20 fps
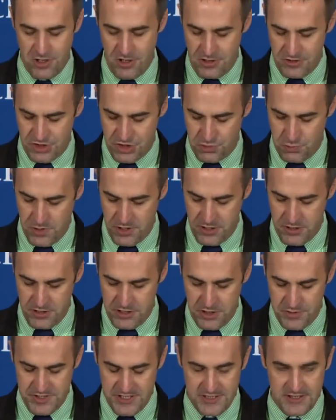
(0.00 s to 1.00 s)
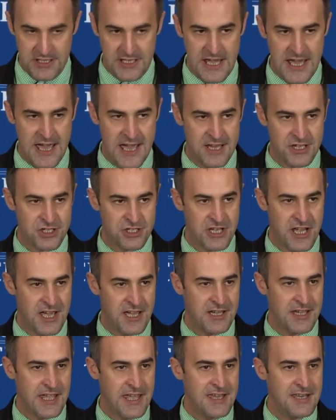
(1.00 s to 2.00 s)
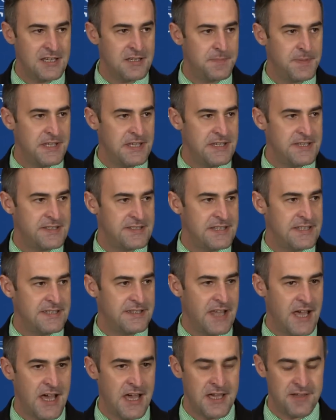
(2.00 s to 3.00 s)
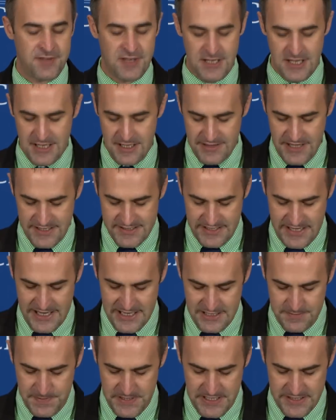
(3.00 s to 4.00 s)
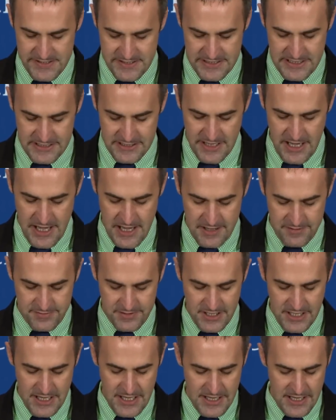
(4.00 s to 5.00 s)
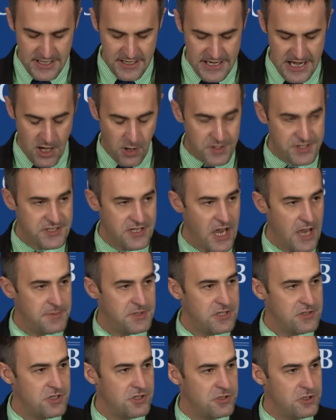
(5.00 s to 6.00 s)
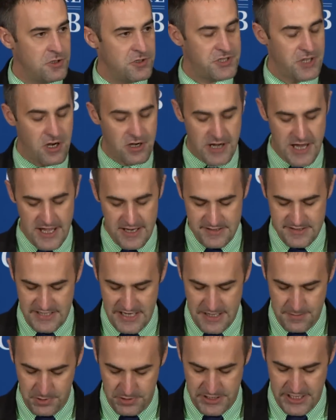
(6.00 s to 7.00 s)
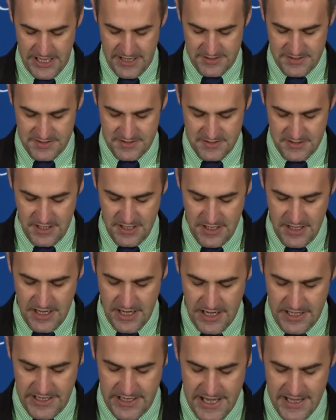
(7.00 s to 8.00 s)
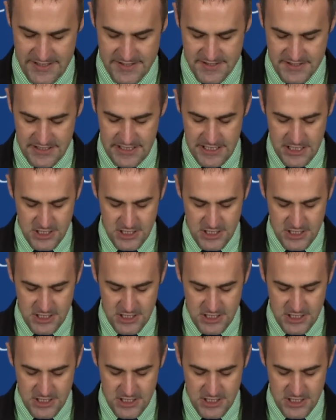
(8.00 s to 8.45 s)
on Twitter using the hashtag NPCLive. That's NPC Live. Now it's time to introduce our head table guests. I'd ask